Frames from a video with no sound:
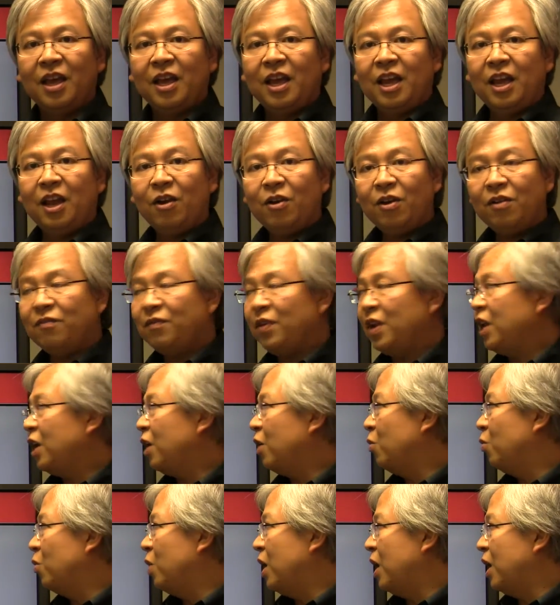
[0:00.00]
Here in
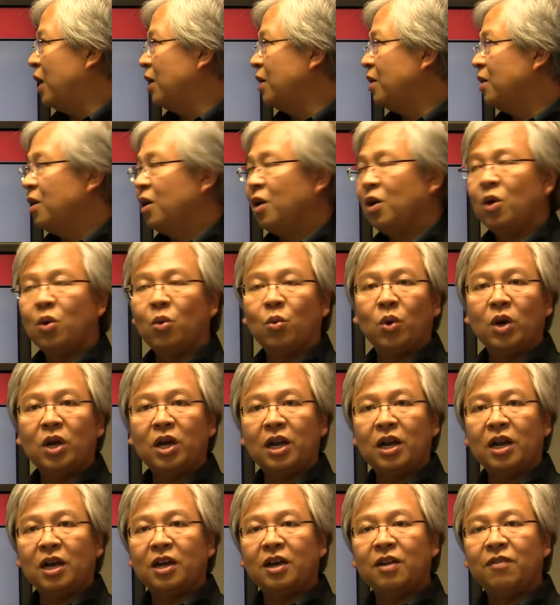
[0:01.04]
video one, we're
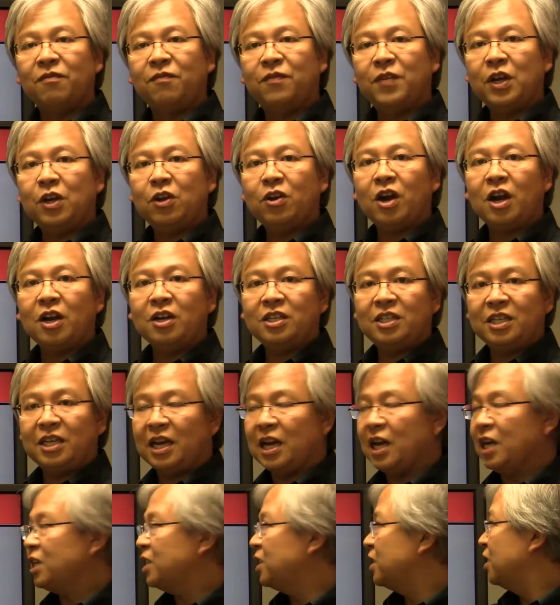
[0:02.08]
going to configure
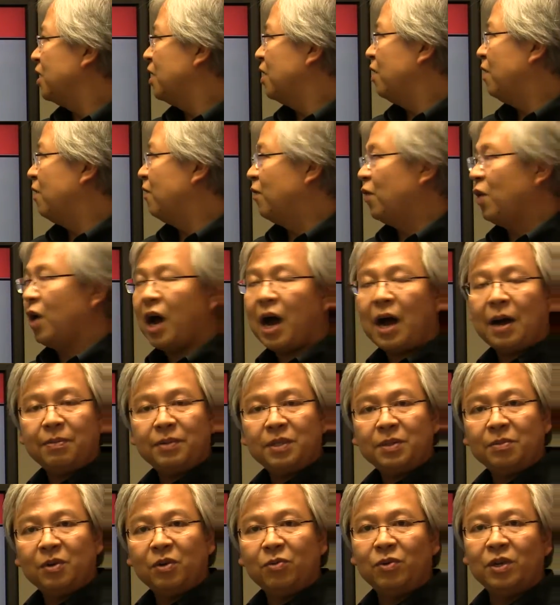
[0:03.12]
RTX for
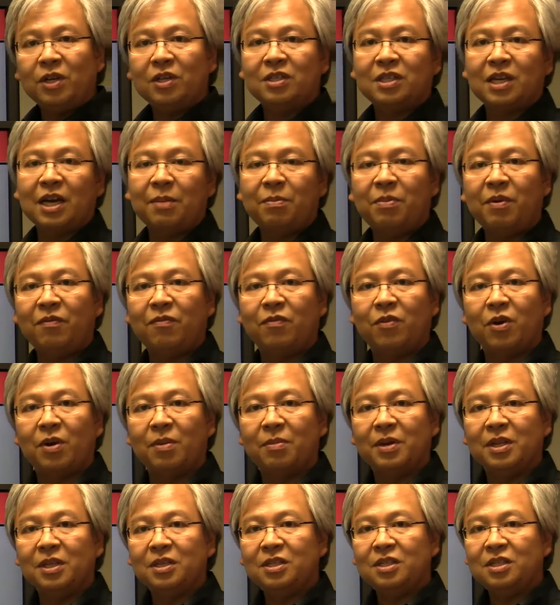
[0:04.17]
optimal real-time
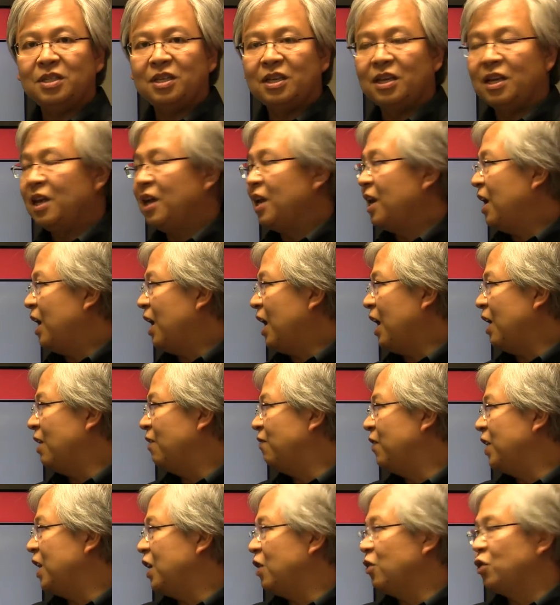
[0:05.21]
performance. In
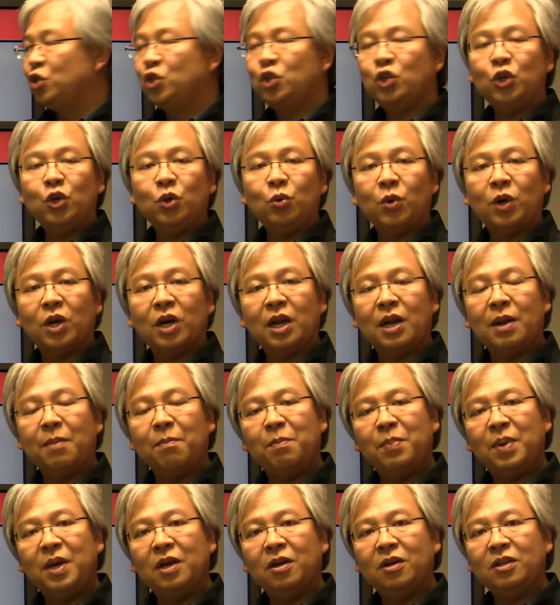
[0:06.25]
video two, we're going to
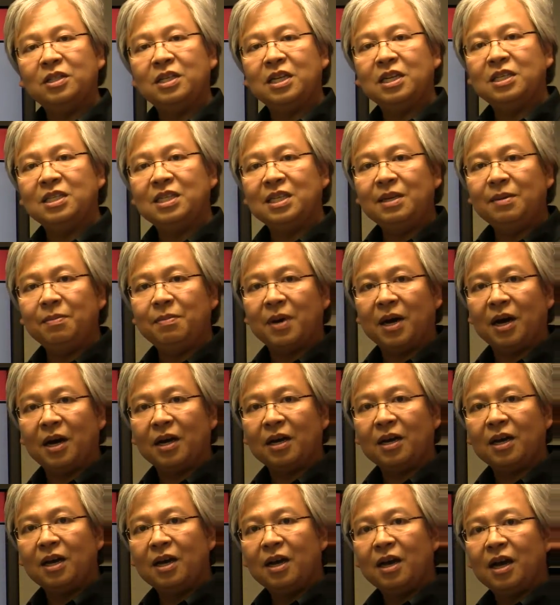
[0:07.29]
build and
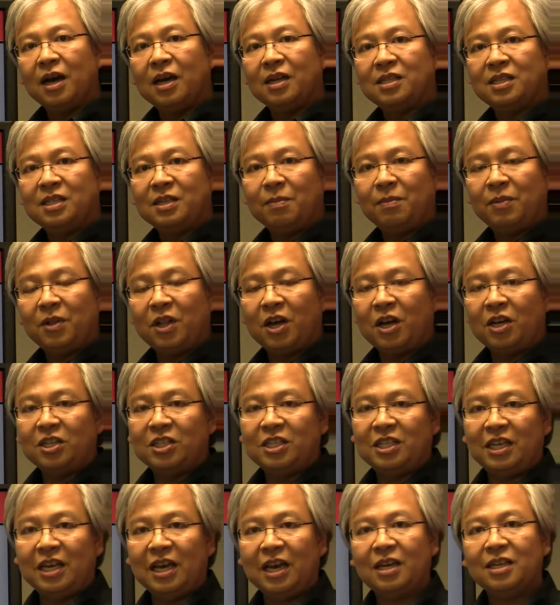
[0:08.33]
debug a simple
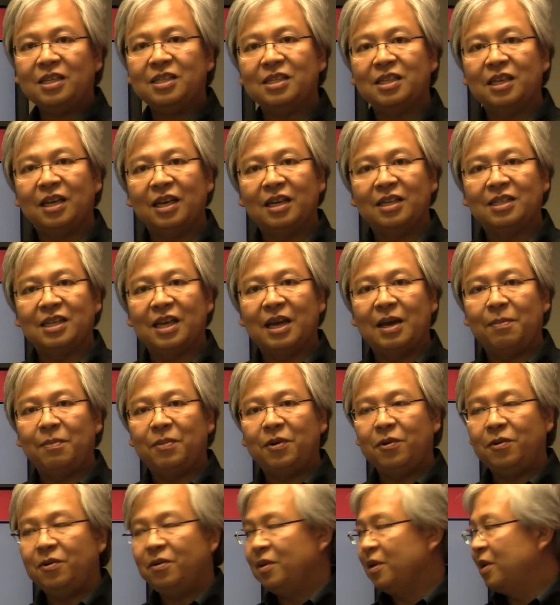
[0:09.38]
RTX
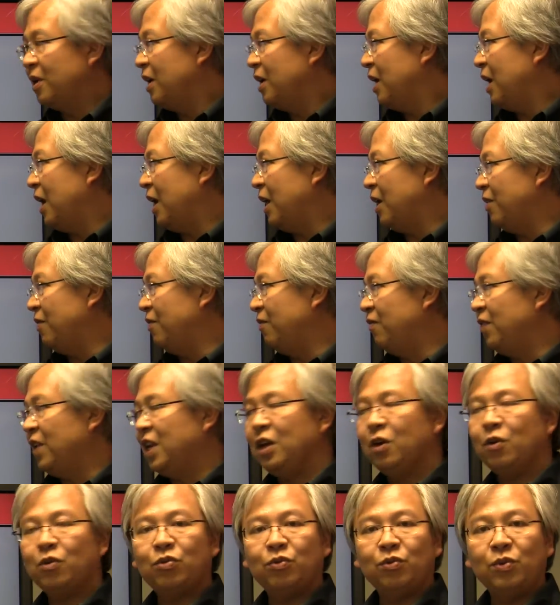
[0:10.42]
example. And in
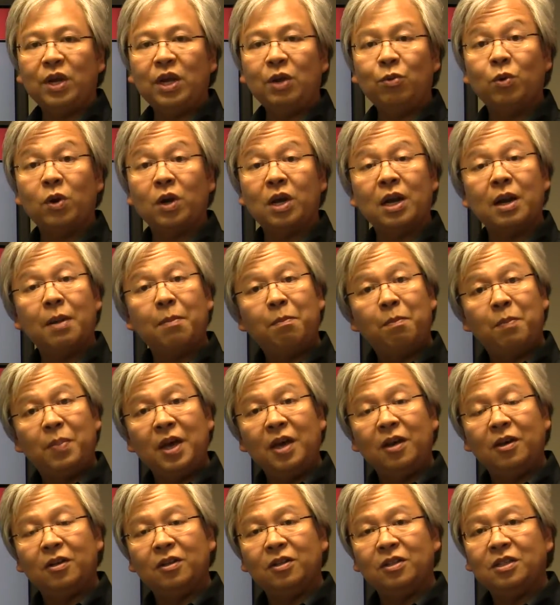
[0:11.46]
video three, we're going to
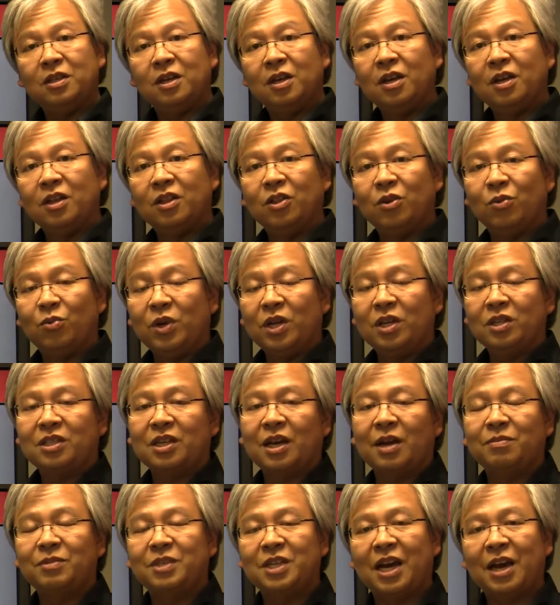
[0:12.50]
build the
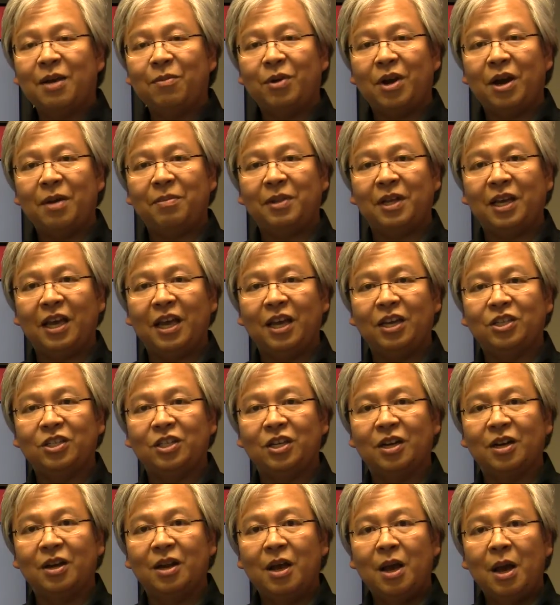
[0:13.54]
real-time timer
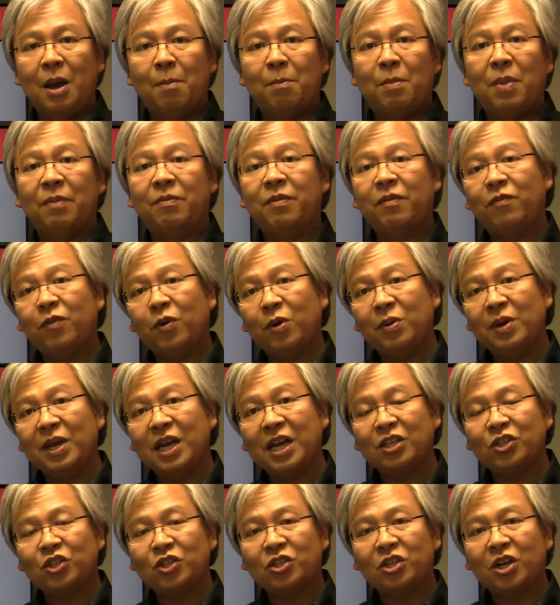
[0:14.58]
application. But before we
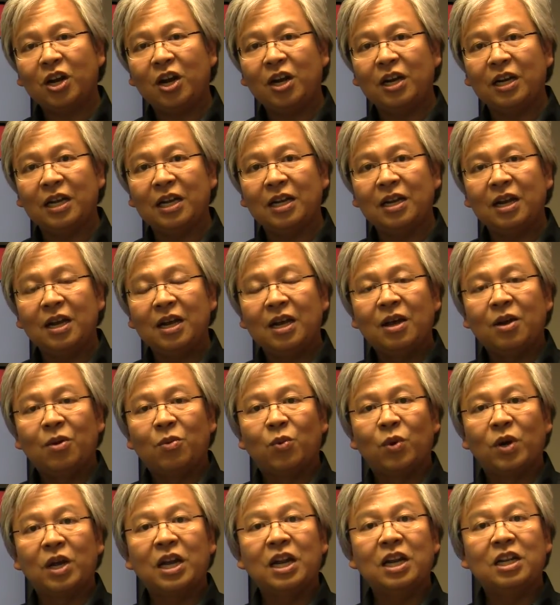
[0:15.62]
get started,
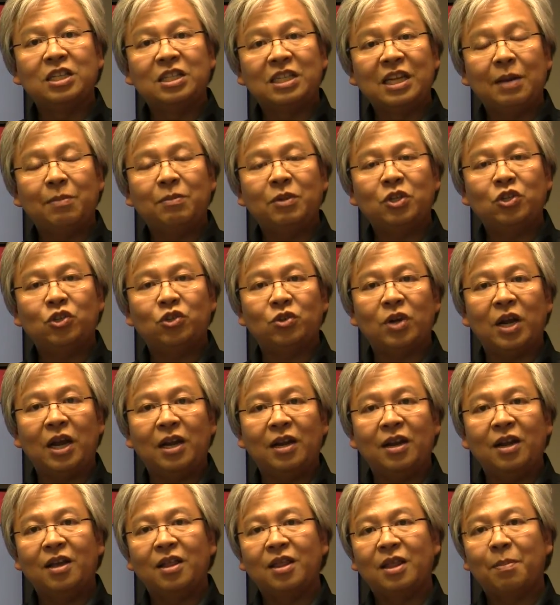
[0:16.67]
we're going to
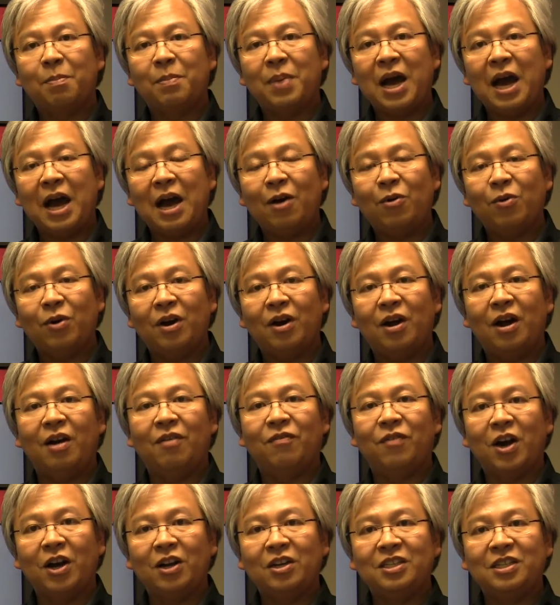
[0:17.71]
demonstrate the power
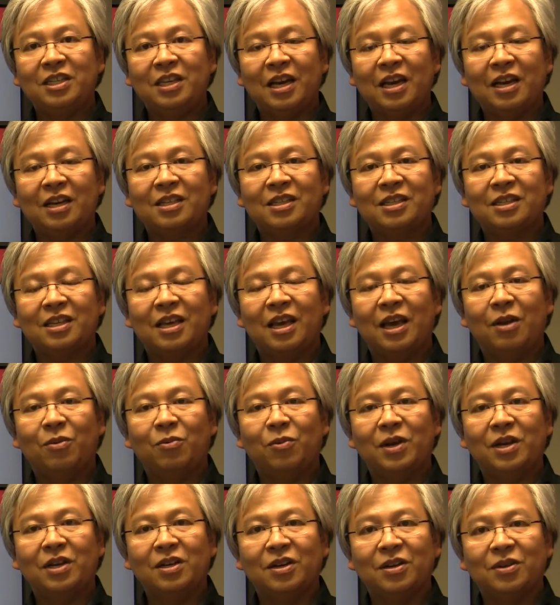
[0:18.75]
of RTX
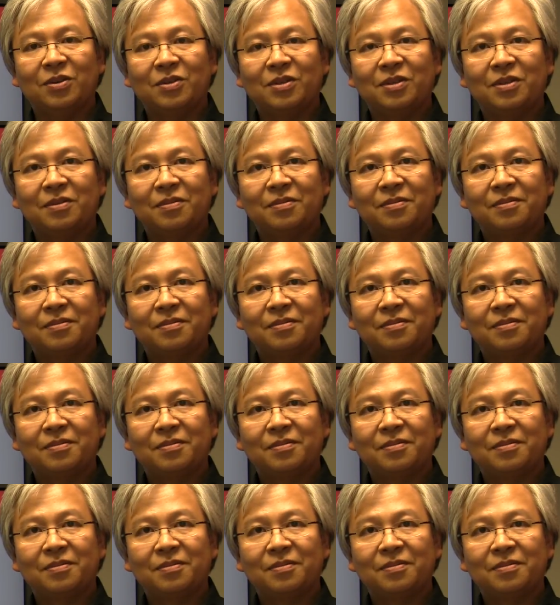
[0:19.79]
and Windows.